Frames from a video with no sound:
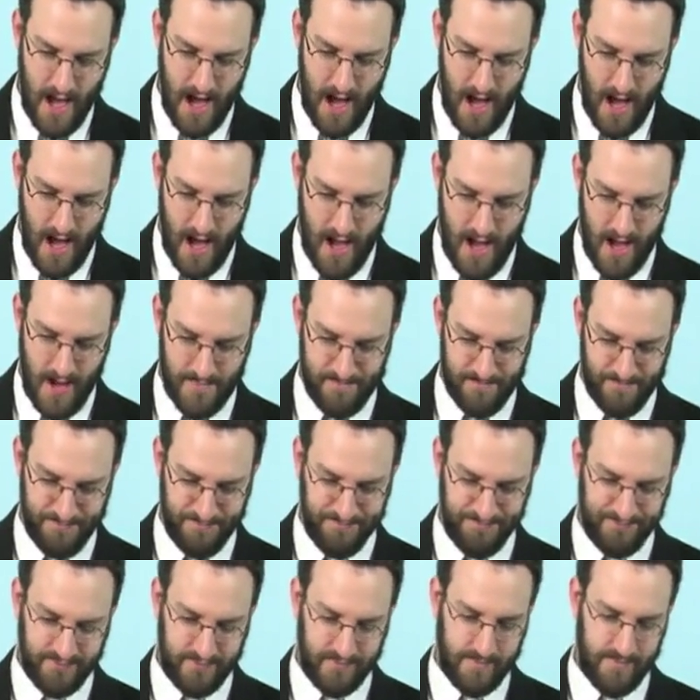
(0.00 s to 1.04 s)
The
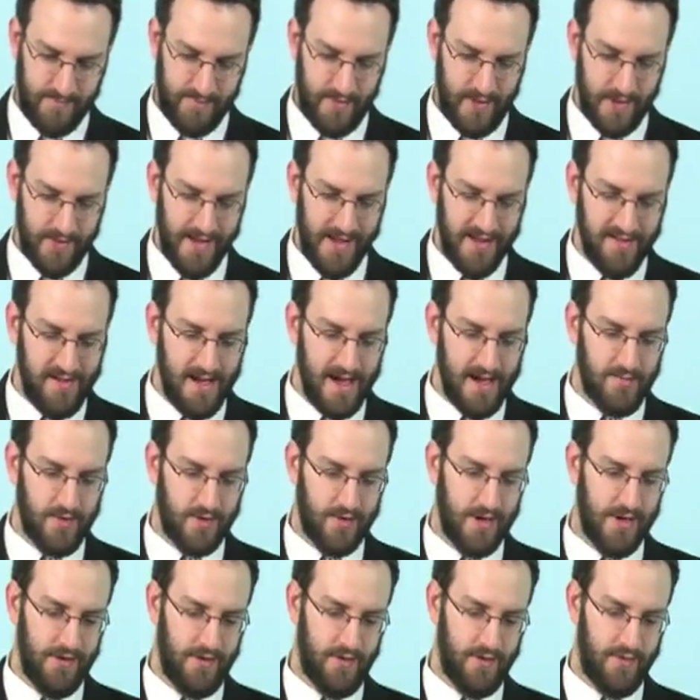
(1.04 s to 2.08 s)
examiner
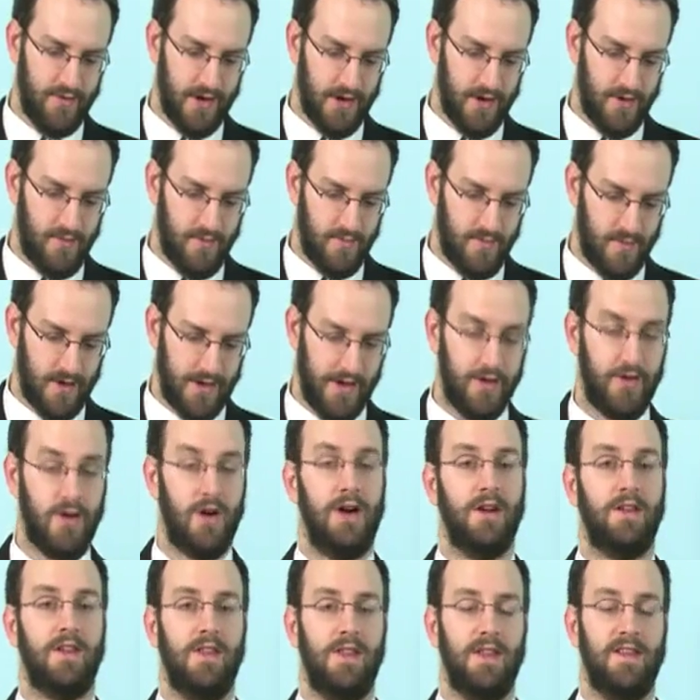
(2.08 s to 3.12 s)
interview, when you
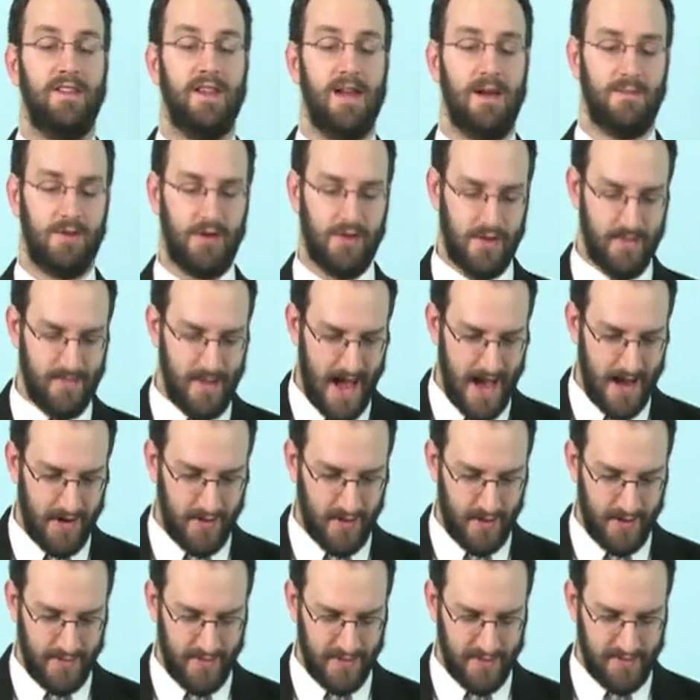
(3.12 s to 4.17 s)
talk to the examiner at the patent
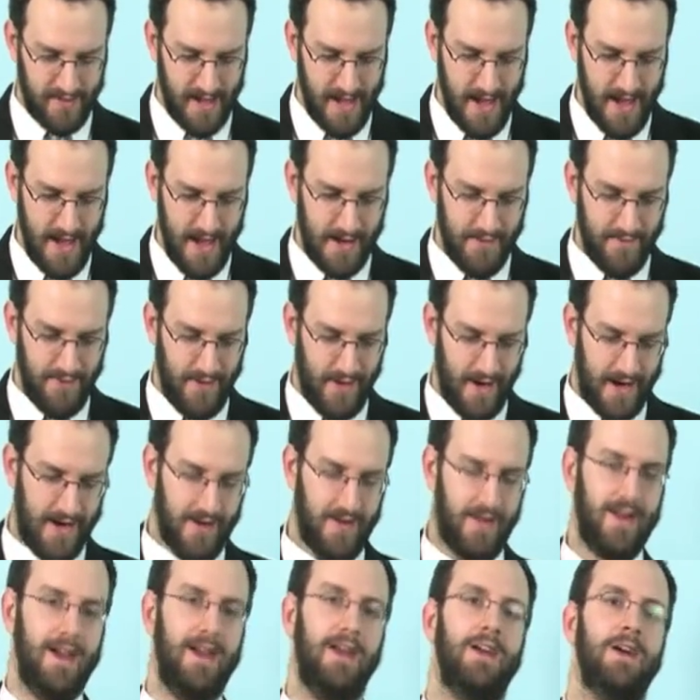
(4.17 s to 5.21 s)
office. And
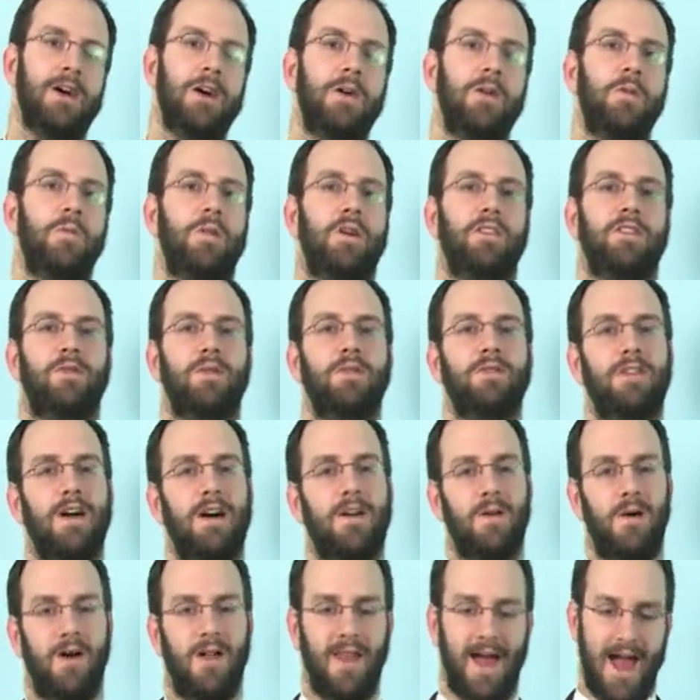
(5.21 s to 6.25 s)
finally, once we've done
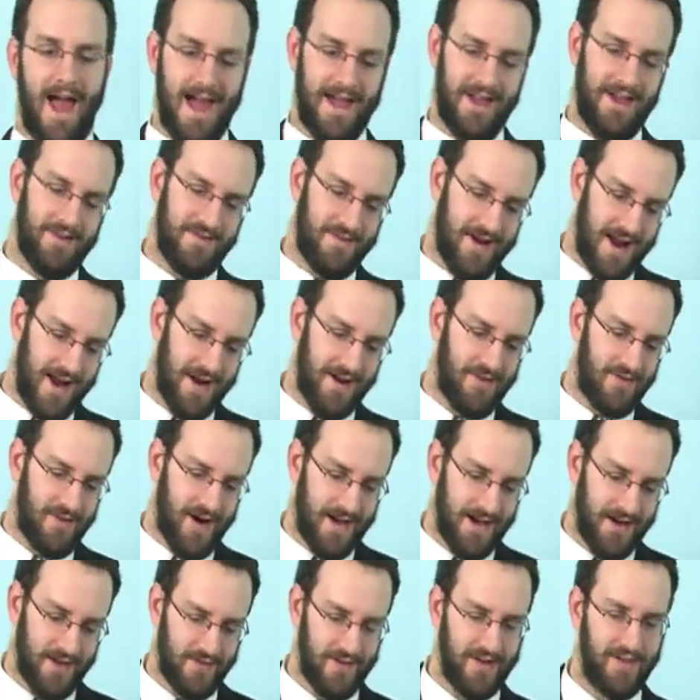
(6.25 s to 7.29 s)
all that, you're ready to
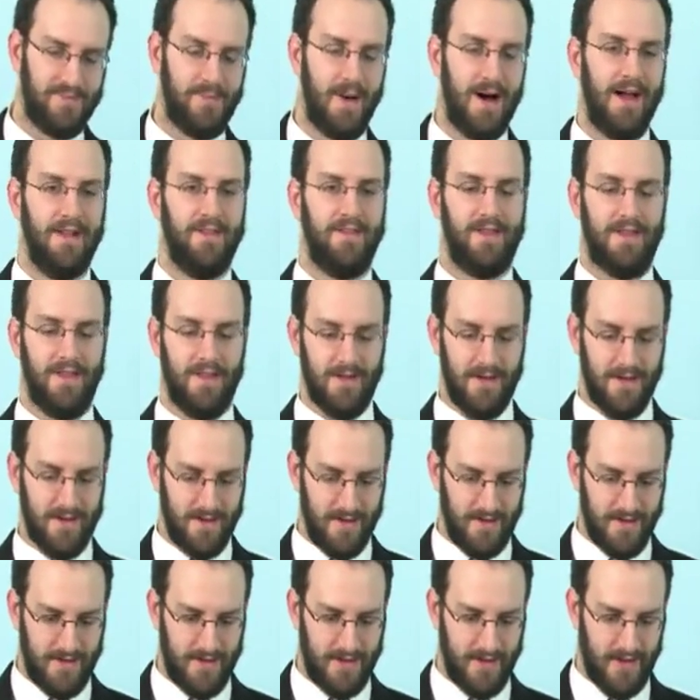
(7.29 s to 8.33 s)
write your response to
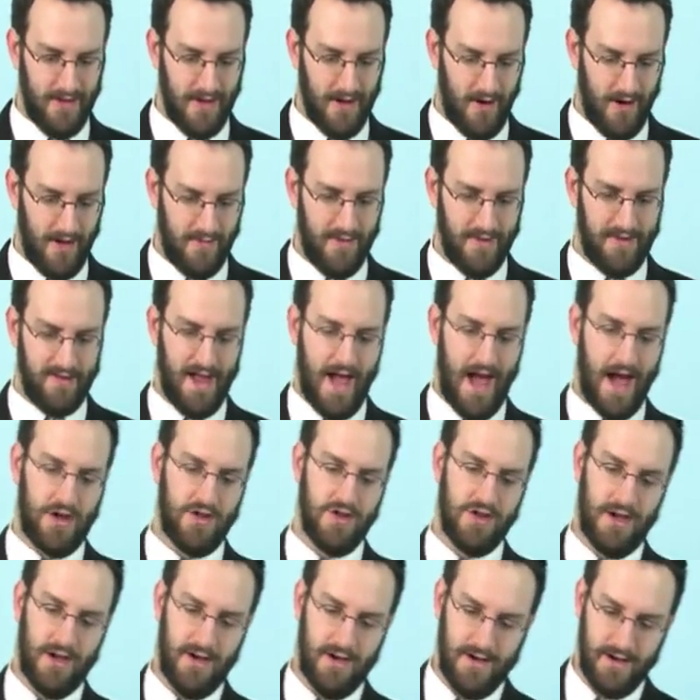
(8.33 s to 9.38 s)
the office
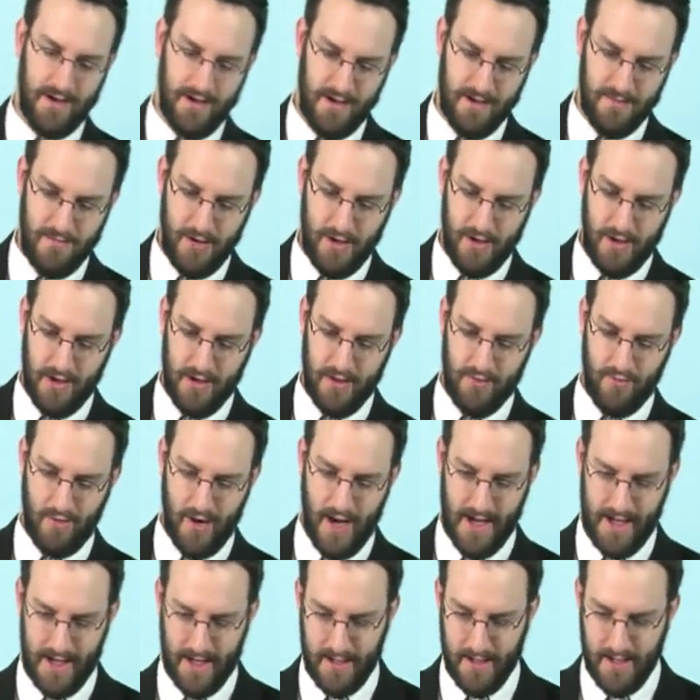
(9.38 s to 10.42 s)
action. And you put it in
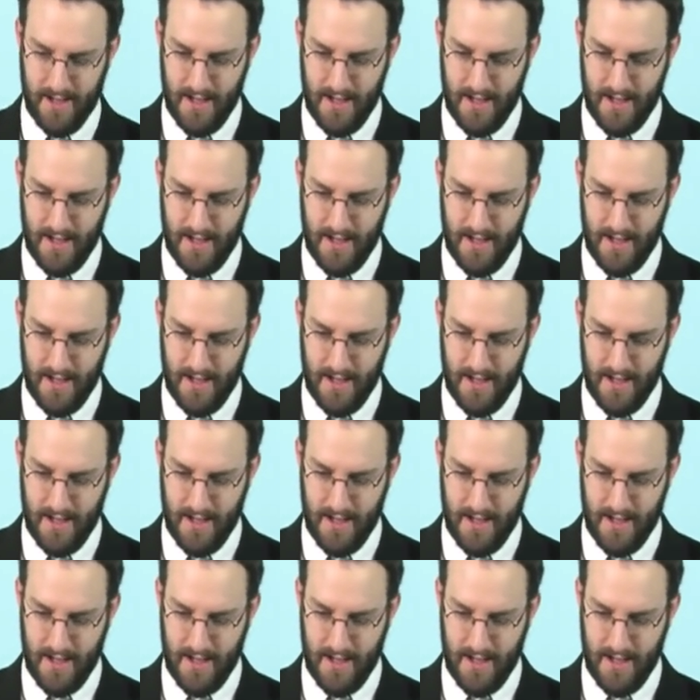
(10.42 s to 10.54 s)
writing.